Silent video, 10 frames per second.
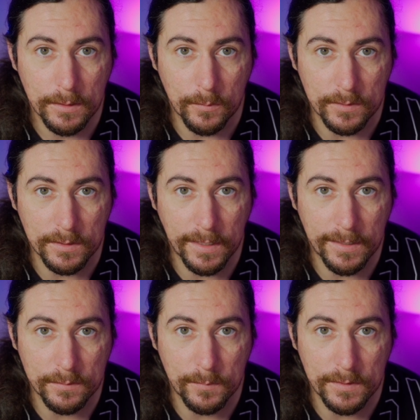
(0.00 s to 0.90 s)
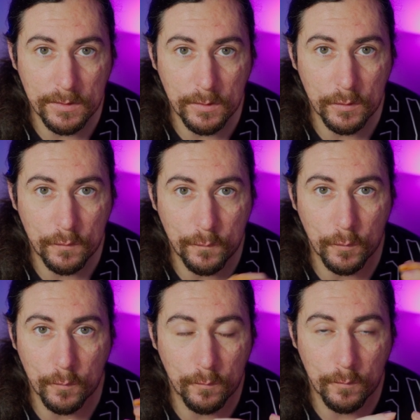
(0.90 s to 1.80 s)
which allows me to use
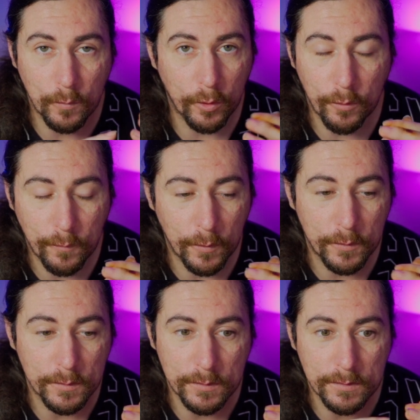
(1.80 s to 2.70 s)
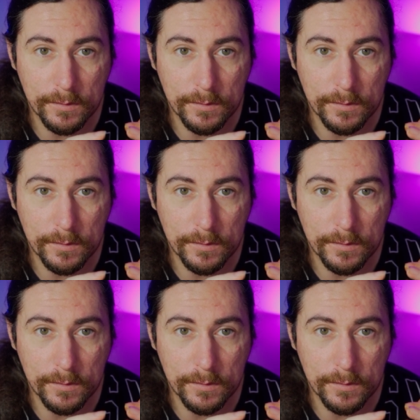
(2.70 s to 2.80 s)
full autofocus